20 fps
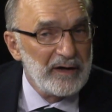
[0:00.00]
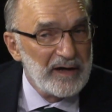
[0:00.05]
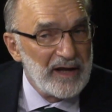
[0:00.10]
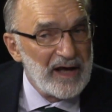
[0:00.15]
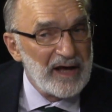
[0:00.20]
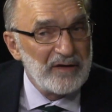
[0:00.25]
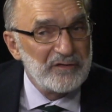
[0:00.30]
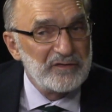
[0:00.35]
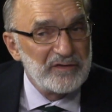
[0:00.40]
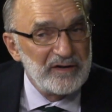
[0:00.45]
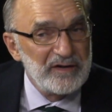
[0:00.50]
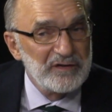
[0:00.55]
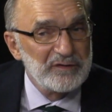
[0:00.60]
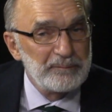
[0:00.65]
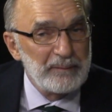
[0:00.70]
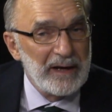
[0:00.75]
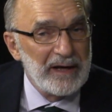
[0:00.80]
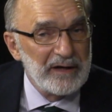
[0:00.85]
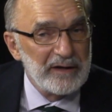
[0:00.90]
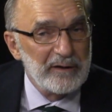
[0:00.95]
has these
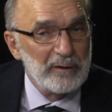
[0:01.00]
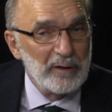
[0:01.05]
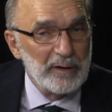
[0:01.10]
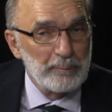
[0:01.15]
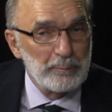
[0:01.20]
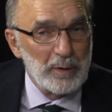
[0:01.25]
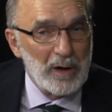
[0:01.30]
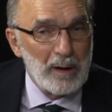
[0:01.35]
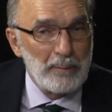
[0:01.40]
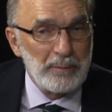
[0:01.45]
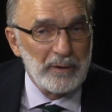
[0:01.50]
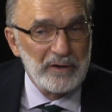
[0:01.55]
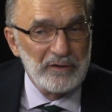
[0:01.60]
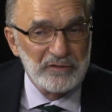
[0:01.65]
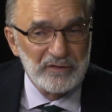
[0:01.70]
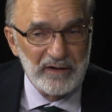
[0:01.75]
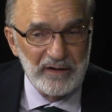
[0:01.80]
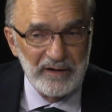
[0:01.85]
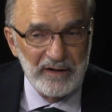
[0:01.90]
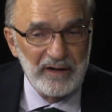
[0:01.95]
pain-killing properties
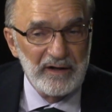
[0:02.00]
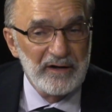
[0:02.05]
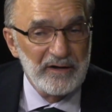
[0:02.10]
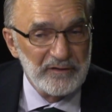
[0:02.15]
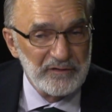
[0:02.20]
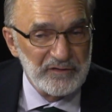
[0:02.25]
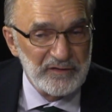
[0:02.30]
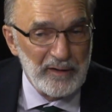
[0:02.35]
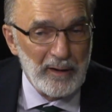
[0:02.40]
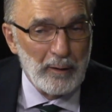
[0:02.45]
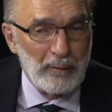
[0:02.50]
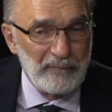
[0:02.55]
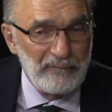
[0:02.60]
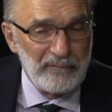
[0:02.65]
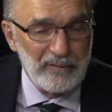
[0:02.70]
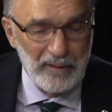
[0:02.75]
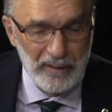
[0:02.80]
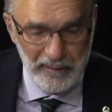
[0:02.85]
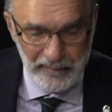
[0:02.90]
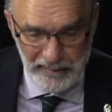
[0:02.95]
in itself.
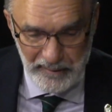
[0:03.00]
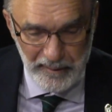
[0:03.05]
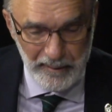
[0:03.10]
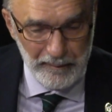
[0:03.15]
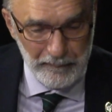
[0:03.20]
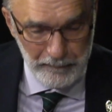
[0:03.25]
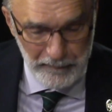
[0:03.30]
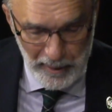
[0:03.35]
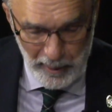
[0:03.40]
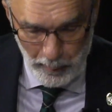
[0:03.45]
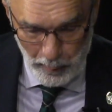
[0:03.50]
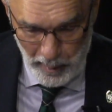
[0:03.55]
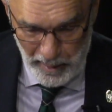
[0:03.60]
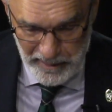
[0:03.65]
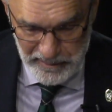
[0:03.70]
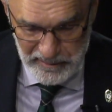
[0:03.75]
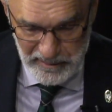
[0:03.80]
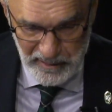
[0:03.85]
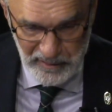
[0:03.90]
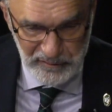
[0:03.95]
The
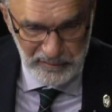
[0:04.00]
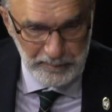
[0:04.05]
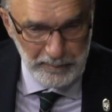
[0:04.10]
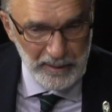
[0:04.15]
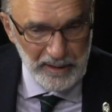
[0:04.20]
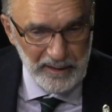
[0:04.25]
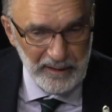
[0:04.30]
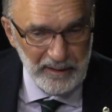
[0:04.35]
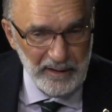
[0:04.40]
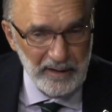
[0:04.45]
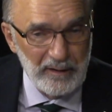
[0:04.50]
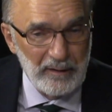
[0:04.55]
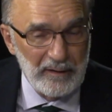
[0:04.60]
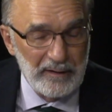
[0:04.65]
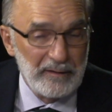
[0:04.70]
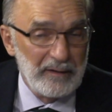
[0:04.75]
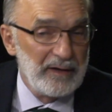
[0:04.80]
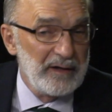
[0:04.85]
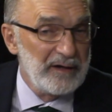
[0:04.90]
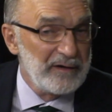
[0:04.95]
marijuana does, but
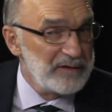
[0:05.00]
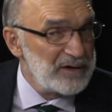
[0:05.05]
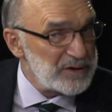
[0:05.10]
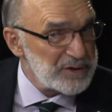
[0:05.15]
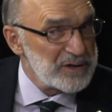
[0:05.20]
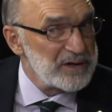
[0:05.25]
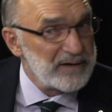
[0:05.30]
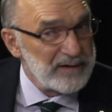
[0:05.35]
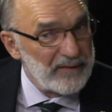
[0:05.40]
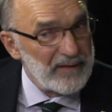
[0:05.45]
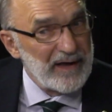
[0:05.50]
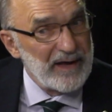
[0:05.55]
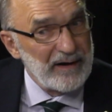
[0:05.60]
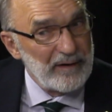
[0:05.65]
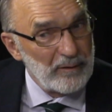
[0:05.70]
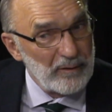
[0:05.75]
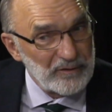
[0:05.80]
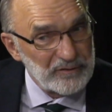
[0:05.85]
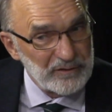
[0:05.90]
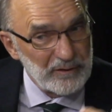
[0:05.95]
in addition to that, it
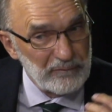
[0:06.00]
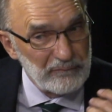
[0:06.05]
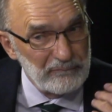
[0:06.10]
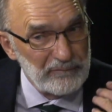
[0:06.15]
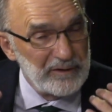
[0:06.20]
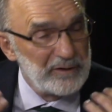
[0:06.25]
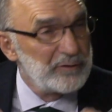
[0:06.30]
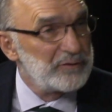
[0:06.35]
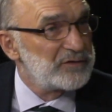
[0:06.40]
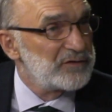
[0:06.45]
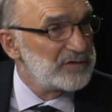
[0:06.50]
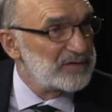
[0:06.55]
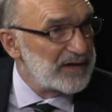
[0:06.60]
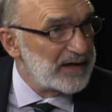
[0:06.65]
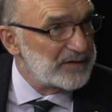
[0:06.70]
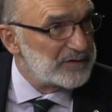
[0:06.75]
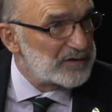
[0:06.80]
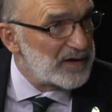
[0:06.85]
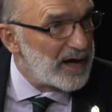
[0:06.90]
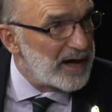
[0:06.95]
also reduces
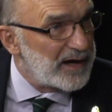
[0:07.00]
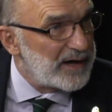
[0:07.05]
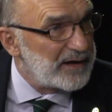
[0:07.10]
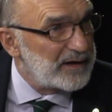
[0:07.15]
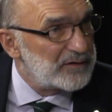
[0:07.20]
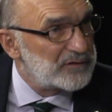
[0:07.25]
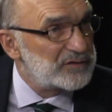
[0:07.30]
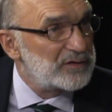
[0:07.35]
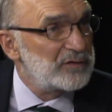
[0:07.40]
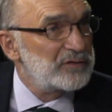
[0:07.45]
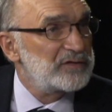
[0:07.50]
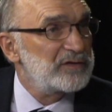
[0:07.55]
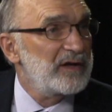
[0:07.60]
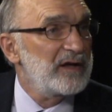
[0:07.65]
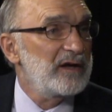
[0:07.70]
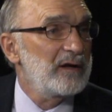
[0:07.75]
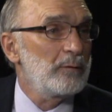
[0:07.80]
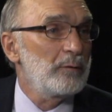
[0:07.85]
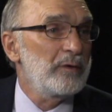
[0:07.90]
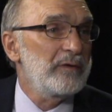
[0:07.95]
anxiety
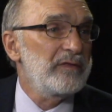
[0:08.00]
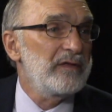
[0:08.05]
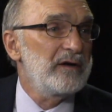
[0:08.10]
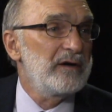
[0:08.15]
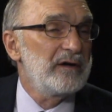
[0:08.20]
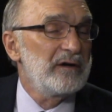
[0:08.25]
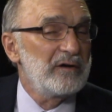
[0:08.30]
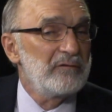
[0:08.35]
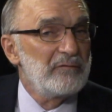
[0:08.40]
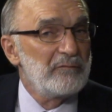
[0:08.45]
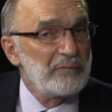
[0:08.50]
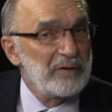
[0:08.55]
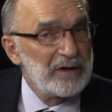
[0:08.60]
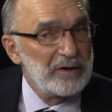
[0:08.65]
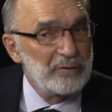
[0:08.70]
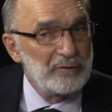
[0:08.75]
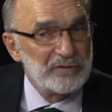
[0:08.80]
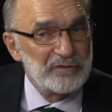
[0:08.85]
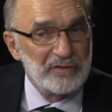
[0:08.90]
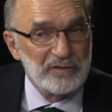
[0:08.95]
associated with it. It
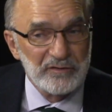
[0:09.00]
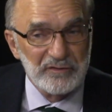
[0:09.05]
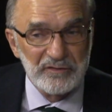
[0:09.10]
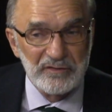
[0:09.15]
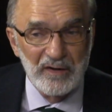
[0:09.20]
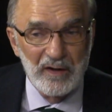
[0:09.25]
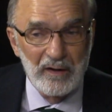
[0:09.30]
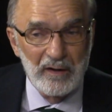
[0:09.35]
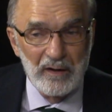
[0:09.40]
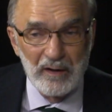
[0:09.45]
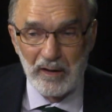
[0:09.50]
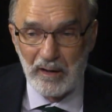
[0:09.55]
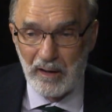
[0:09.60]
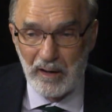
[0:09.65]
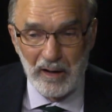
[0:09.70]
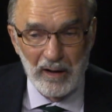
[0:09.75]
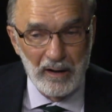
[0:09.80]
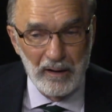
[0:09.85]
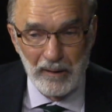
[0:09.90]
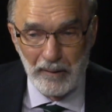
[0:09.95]
reduces
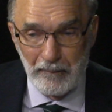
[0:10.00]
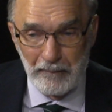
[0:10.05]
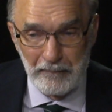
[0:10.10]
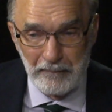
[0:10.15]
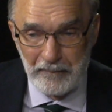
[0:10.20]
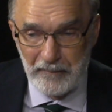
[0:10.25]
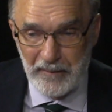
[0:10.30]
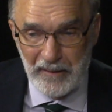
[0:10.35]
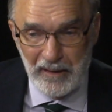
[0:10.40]
and